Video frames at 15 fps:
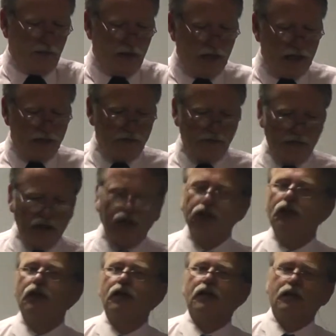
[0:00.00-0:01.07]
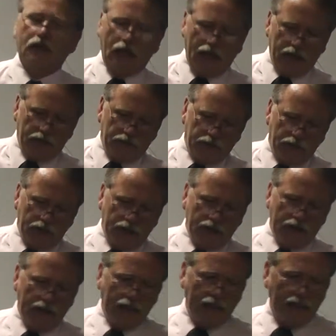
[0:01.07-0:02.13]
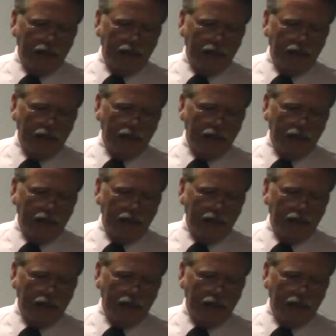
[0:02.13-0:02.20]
plans for good and not for